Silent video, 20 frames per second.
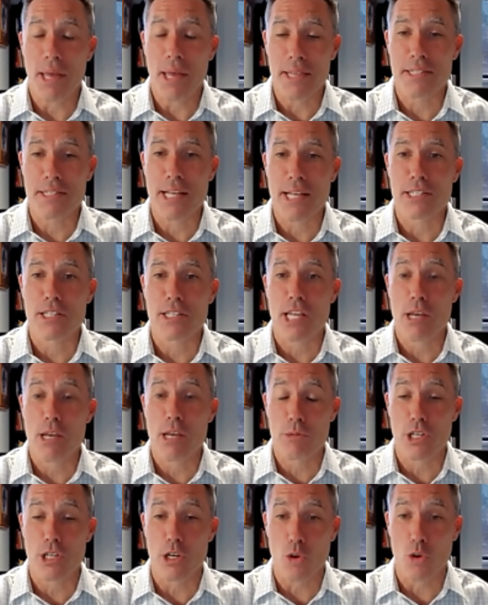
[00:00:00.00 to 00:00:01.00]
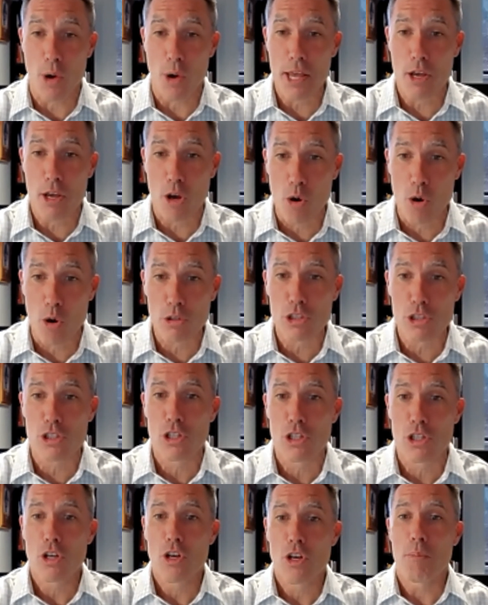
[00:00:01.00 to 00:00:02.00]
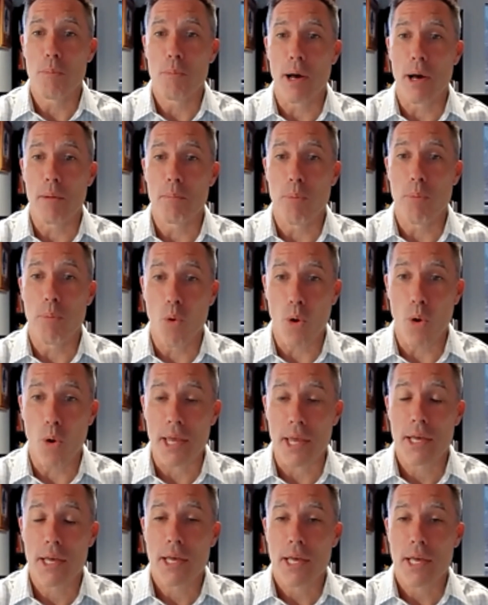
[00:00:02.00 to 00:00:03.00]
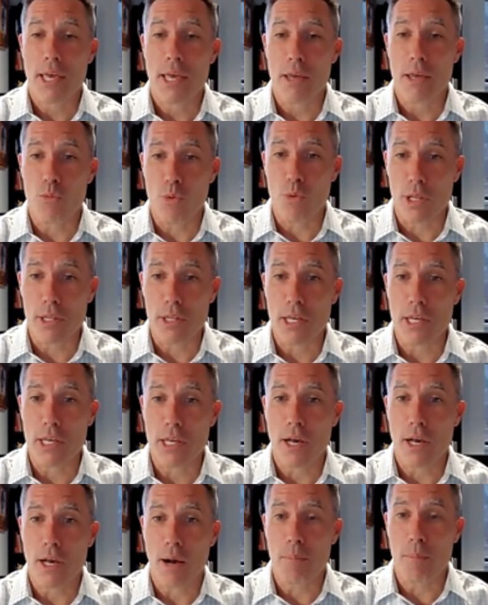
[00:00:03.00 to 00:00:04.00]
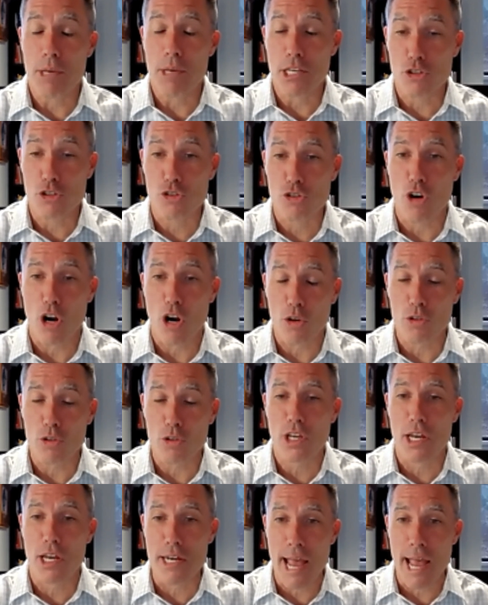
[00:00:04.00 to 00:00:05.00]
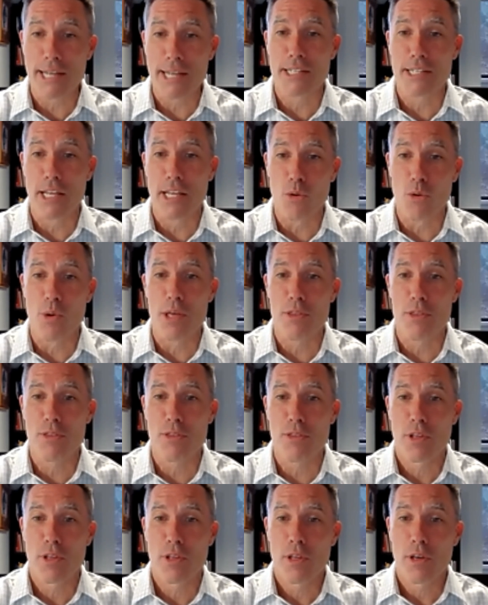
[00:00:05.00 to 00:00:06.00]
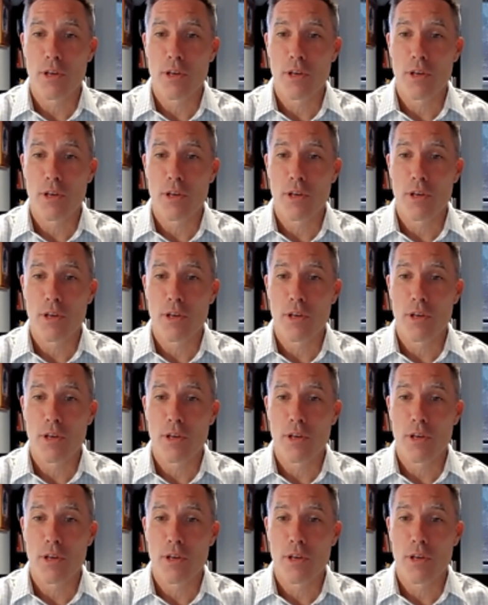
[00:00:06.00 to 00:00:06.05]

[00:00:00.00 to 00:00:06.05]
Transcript: in the sense that he was a great coach, but boy, he really, he struggled connecting with,